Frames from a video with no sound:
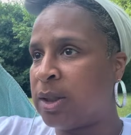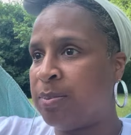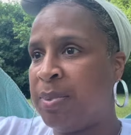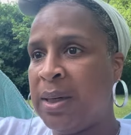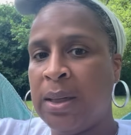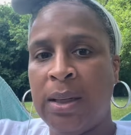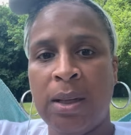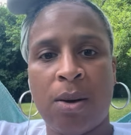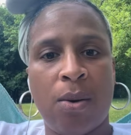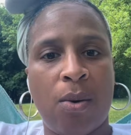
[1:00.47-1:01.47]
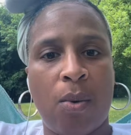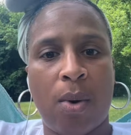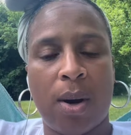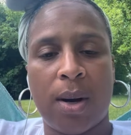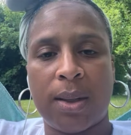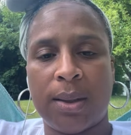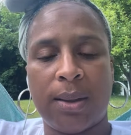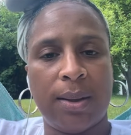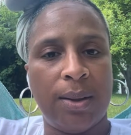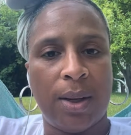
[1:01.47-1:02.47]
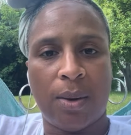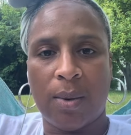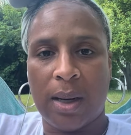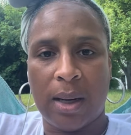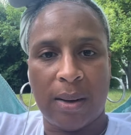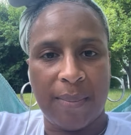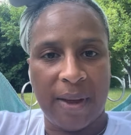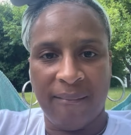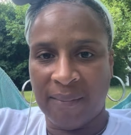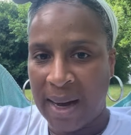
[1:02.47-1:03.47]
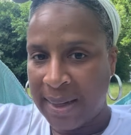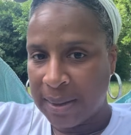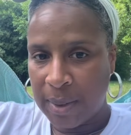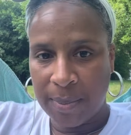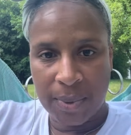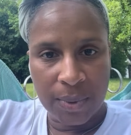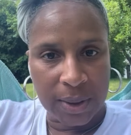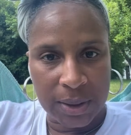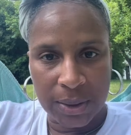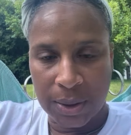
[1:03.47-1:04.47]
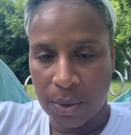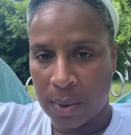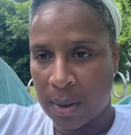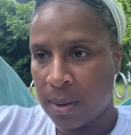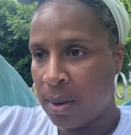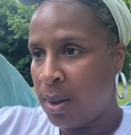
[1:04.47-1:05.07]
speak or you know um, invite people into your